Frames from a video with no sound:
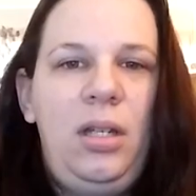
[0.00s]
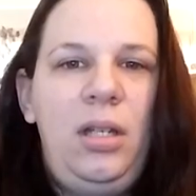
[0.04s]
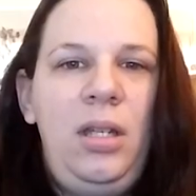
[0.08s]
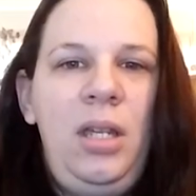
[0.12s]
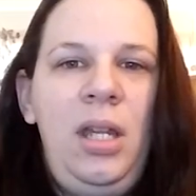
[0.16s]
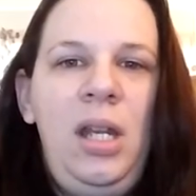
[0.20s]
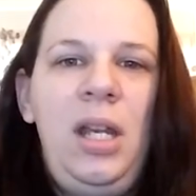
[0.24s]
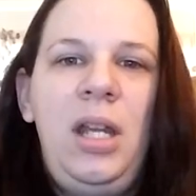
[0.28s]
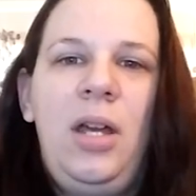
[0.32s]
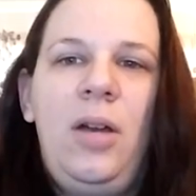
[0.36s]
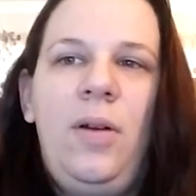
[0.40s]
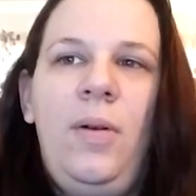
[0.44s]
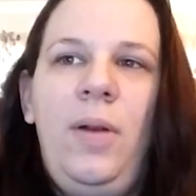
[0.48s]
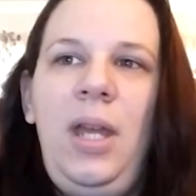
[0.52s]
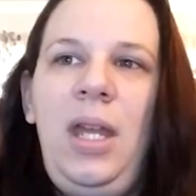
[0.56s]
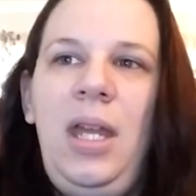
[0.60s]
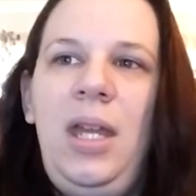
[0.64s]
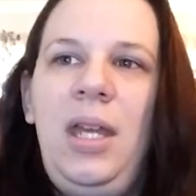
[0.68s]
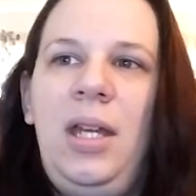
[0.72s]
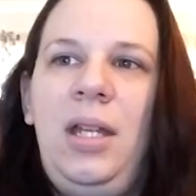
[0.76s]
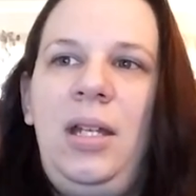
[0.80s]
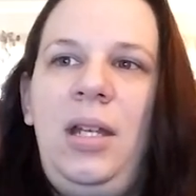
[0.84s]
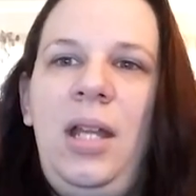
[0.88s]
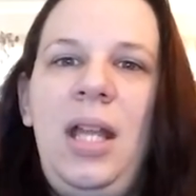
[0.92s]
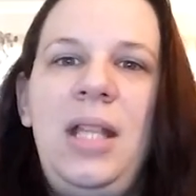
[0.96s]

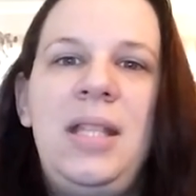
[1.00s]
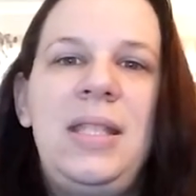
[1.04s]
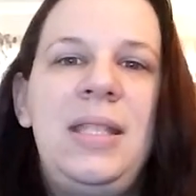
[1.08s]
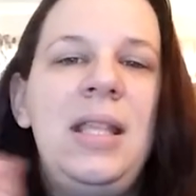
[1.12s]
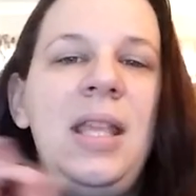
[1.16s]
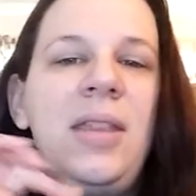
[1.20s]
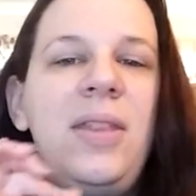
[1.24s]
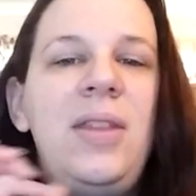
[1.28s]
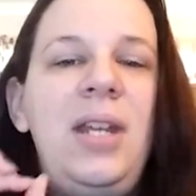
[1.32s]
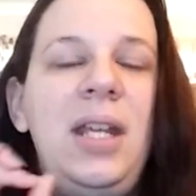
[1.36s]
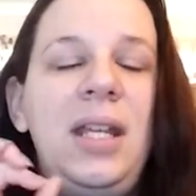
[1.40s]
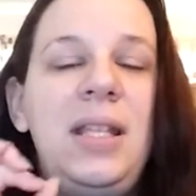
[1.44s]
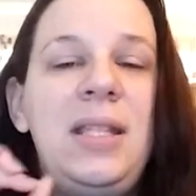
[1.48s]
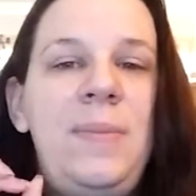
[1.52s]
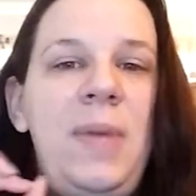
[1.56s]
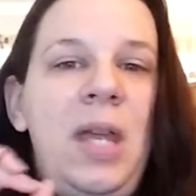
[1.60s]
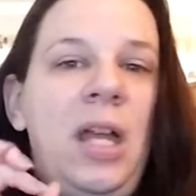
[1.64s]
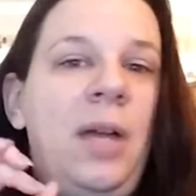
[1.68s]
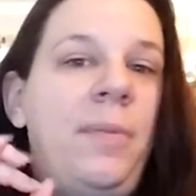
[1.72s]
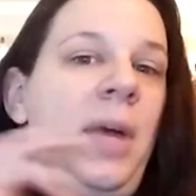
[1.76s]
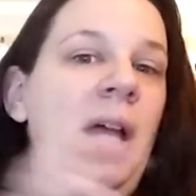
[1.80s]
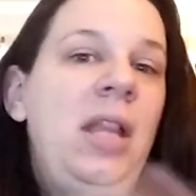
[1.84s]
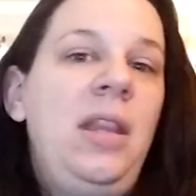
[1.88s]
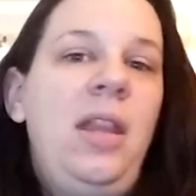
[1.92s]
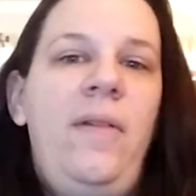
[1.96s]
And it's nothing against
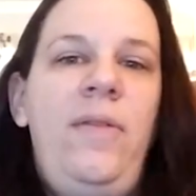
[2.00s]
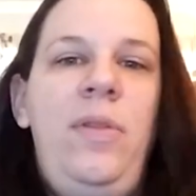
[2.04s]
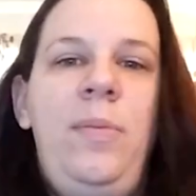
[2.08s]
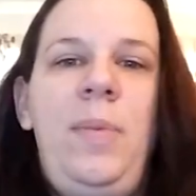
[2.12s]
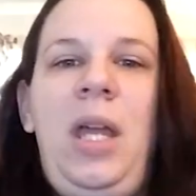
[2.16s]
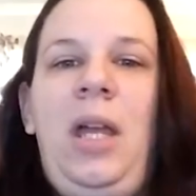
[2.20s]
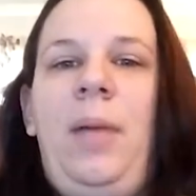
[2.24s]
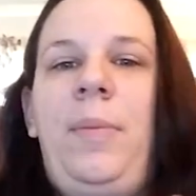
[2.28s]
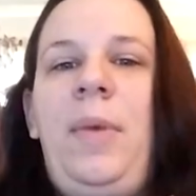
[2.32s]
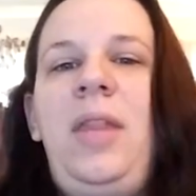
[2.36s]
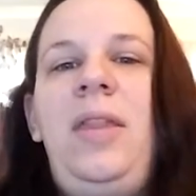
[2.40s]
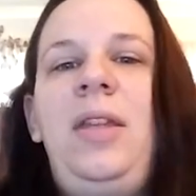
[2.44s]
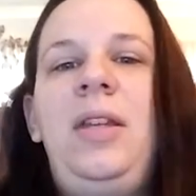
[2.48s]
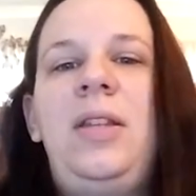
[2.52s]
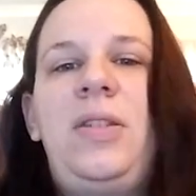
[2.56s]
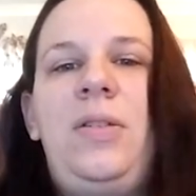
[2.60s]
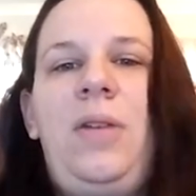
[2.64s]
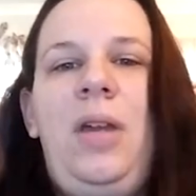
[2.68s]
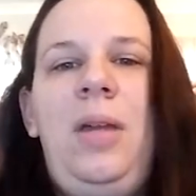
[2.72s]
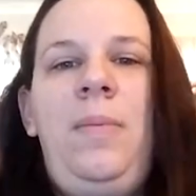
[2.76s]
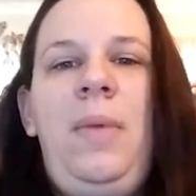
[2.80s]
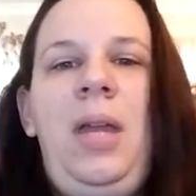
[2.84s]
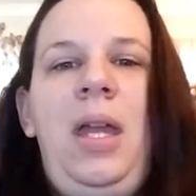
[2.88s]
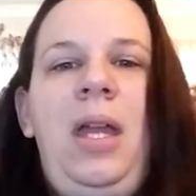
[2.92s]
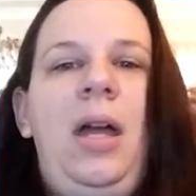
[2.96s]
makeup. I love the makeup. I think it's
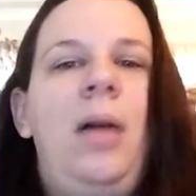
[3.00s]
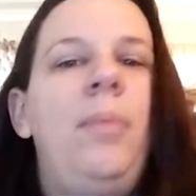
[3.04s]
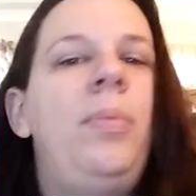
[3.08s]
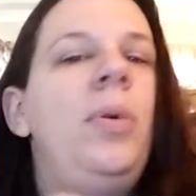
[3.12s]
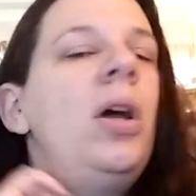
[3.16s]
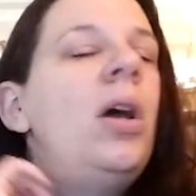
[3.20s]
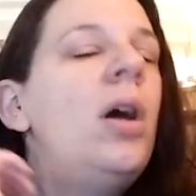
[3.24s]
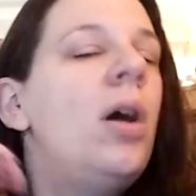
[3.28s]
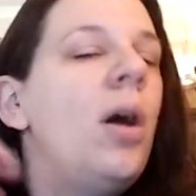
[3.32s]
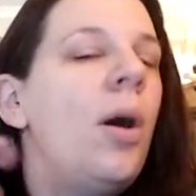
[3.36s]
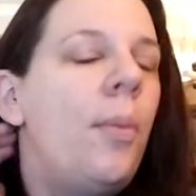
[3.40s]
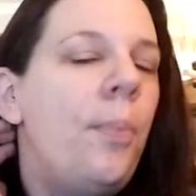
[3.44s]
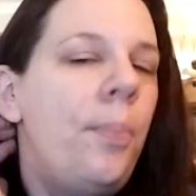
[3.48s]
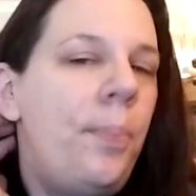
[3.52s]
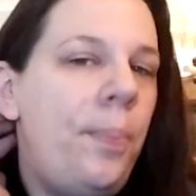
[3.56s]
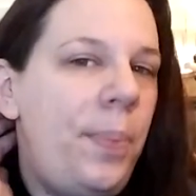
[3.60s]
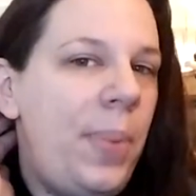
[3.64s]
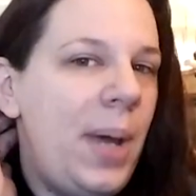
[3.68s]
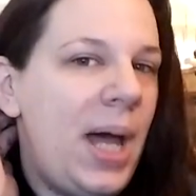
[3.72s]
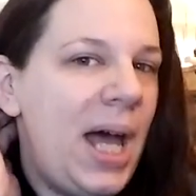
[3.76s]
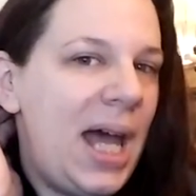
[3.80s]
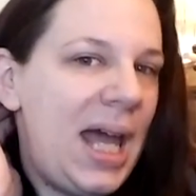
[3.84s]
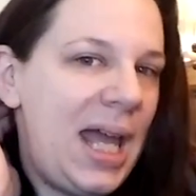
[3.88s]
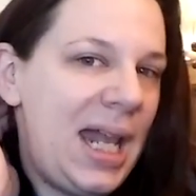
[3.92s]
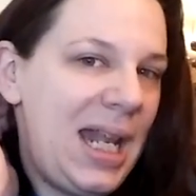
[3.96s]
great makeup.
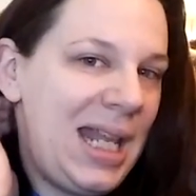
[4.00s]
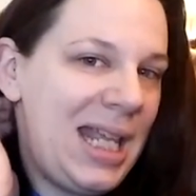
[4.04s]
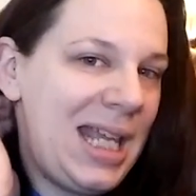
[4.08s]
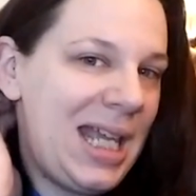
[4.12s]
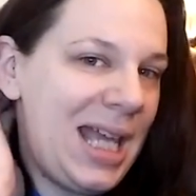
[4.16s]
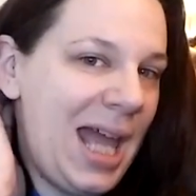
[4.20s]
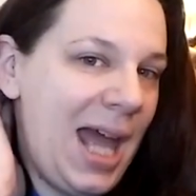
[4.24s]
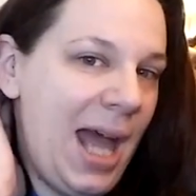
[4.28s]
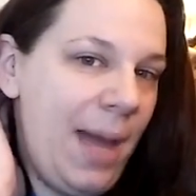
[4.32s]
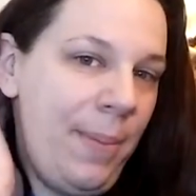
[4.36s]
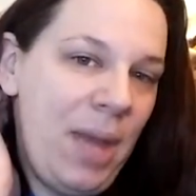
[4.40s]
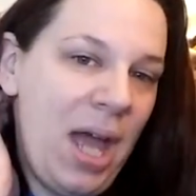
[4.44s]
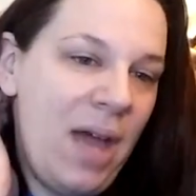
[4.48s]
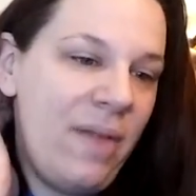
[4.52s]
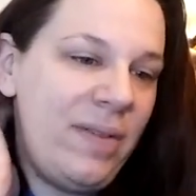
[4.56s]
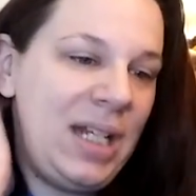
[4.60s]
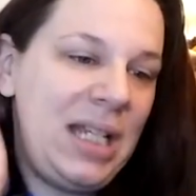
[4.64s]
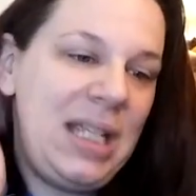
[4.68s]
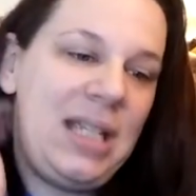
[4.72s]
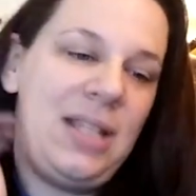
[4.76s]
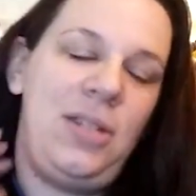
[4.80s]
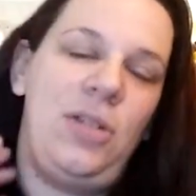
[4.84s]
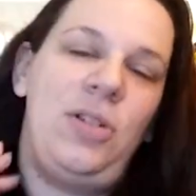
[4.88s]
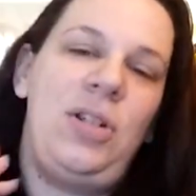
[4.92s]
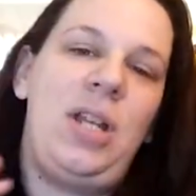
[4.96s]
But I'm having an
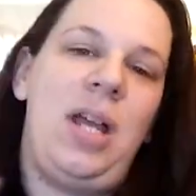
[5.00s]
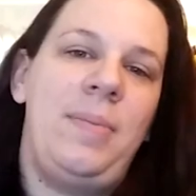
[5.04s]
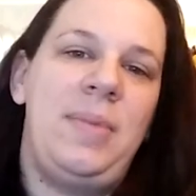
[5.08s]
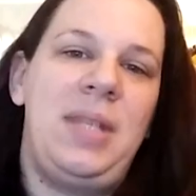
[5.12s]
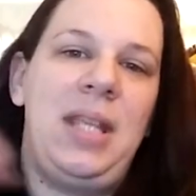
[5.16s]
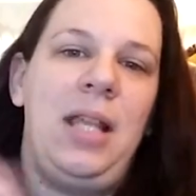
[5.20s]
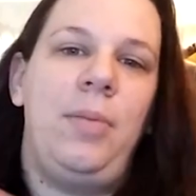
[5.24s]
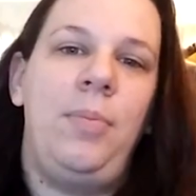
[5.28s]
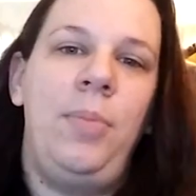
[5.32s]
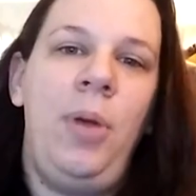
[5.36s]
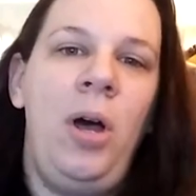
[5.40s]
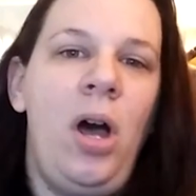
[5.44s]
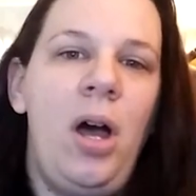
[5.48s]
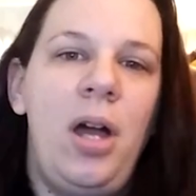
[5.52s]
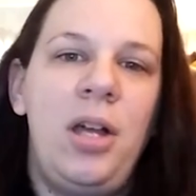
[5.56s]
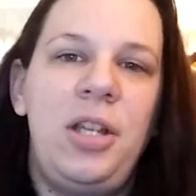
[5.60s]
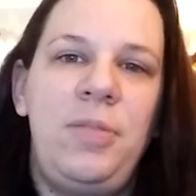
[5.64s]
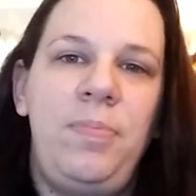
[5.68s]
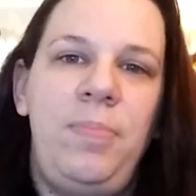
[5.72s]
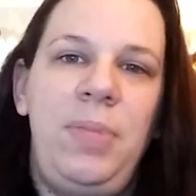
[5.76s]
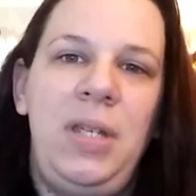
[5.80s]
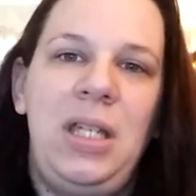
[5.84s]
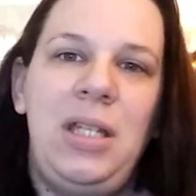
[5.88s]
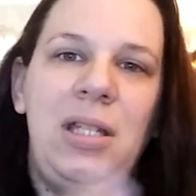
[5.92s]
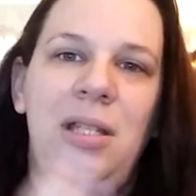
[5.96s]
easier time selling
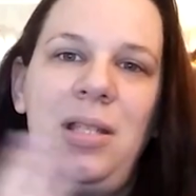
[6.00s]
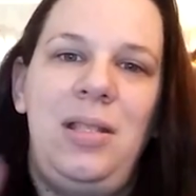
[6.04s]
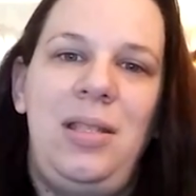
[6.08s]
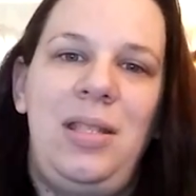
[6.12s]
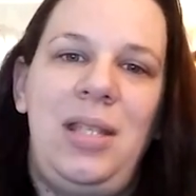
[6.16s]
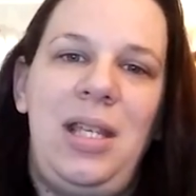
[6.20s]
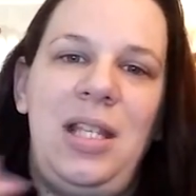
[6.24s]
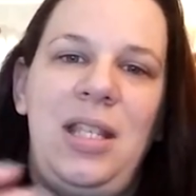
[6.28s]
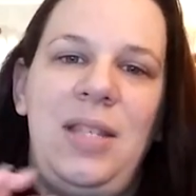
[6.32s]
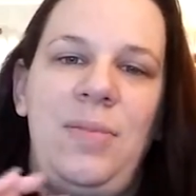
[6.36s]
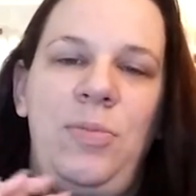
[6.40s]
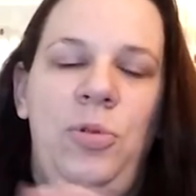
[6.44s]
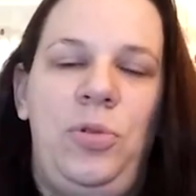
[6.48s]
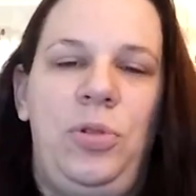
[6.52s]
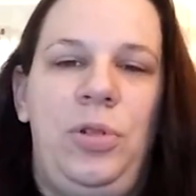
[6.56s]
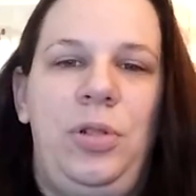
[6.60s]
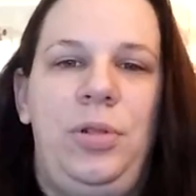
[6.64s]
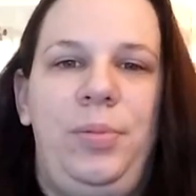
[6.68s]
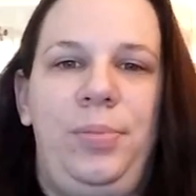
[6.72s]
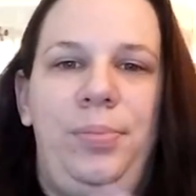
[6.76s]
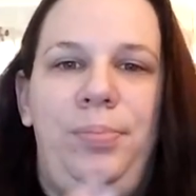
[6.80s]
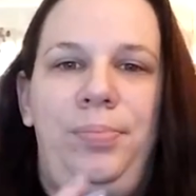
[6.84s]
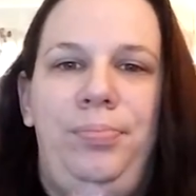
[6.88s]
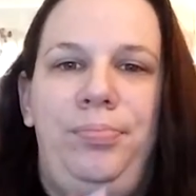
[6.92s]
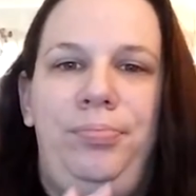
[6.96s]
Posh because it's
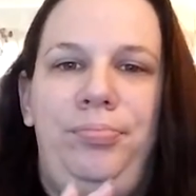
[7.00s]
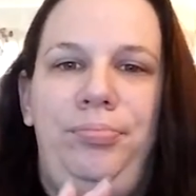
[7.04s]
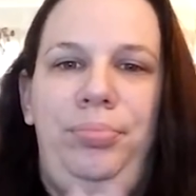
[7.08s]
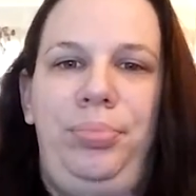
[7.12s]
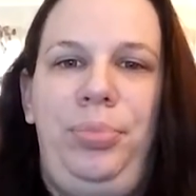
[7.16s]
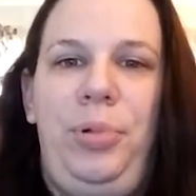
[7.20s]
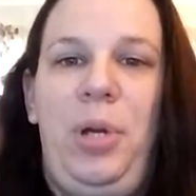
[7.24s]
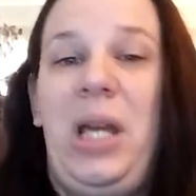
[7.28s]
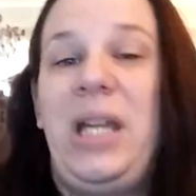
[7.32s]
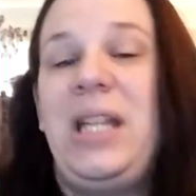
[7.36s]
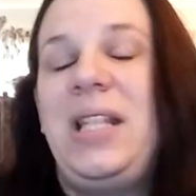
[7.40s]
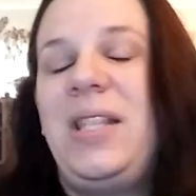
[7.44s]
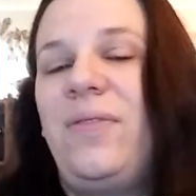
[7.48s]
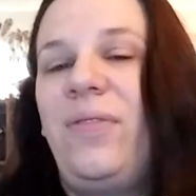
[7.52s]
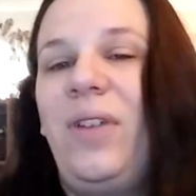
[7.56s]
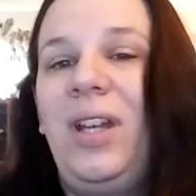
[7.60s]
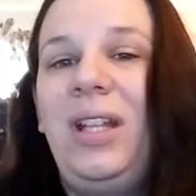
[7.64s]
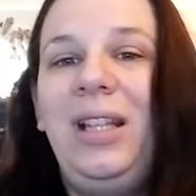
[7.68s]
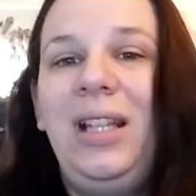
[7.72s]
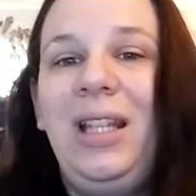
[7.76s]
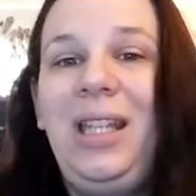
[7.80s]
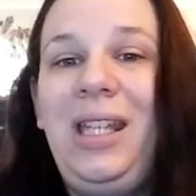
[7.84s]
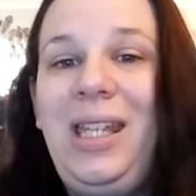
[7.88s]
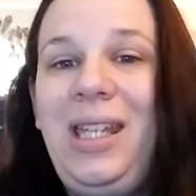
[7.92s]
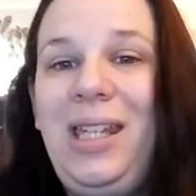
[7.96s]
more price
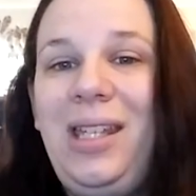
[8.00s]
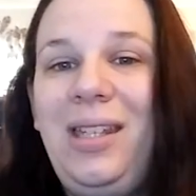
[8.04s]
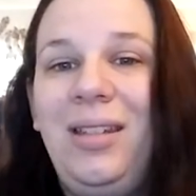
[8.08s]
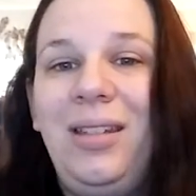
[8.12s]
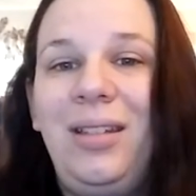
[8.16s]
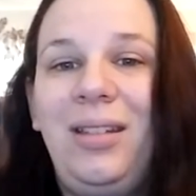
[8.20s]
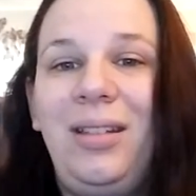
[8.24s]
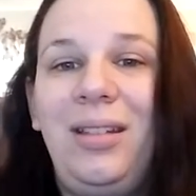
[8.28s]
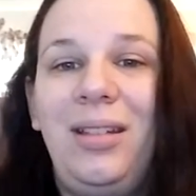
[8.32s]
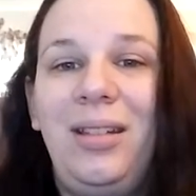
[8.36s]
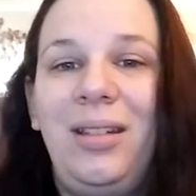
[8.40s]
friendly.